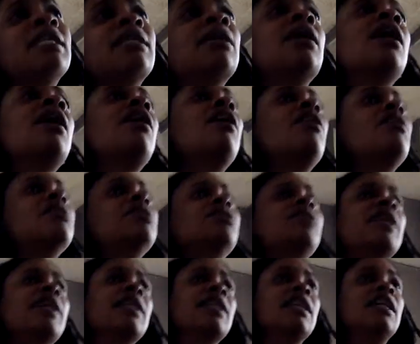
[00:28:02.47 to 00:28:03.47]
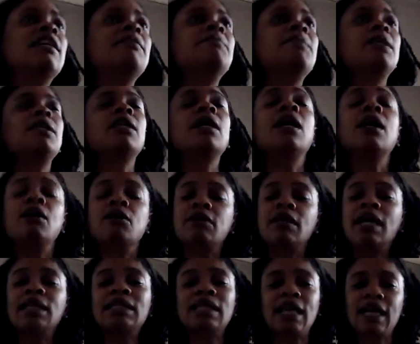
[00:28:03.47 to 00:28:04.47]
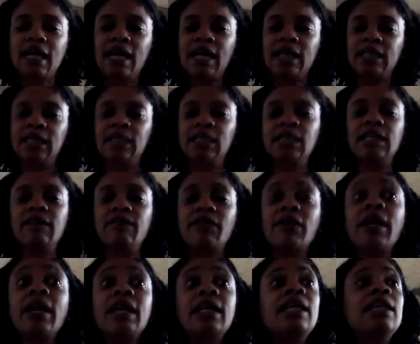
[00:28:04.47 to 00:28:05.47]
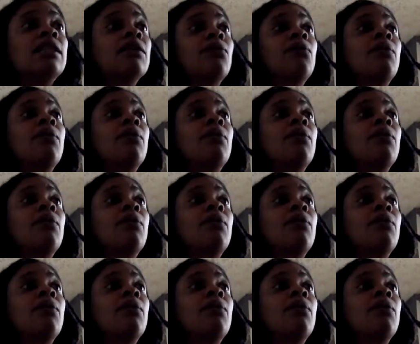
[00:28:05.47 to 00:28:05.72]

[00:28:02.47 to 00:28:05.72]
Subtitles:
up. Oh, you ain't love me. No, not that kind of love. That either